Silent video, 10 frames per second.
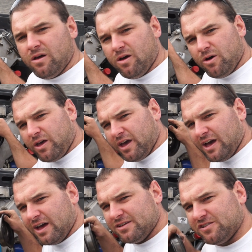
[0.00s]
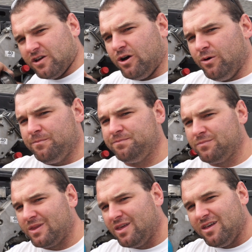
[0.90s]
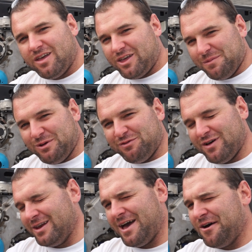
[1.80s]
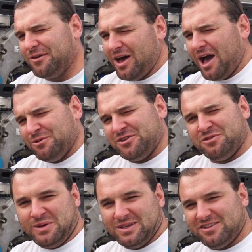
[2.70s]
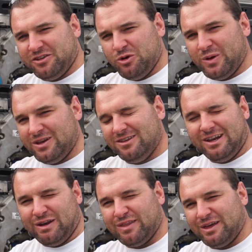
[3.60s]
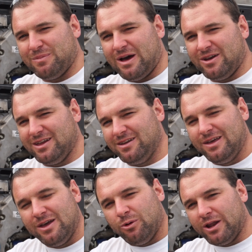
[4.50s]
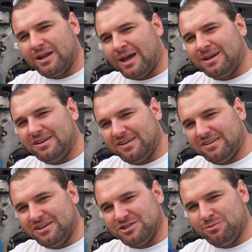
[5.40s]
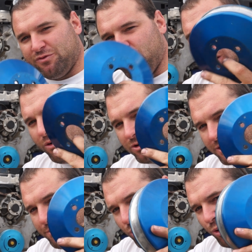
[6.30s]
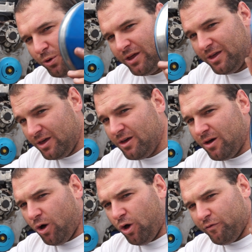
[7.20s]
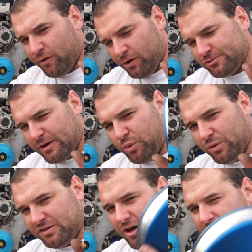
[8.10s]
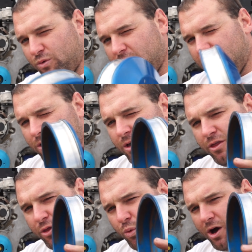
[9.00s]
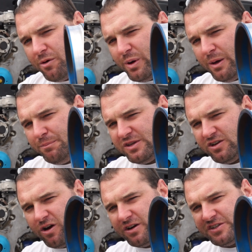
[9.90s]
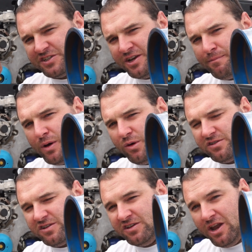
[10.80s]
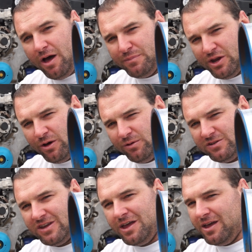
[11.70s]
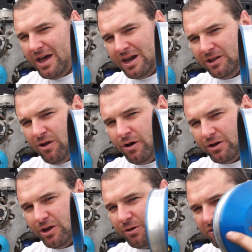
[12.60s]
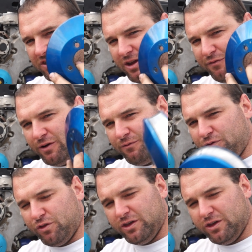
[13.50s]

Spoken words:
Okay guys, so coming to find out, I was just being stupid, didn't think about it. We had a 96 engine before, which I pulled all of our underdrive pulleys off. Well, the water pumps are a snub nose and a long nose, different for the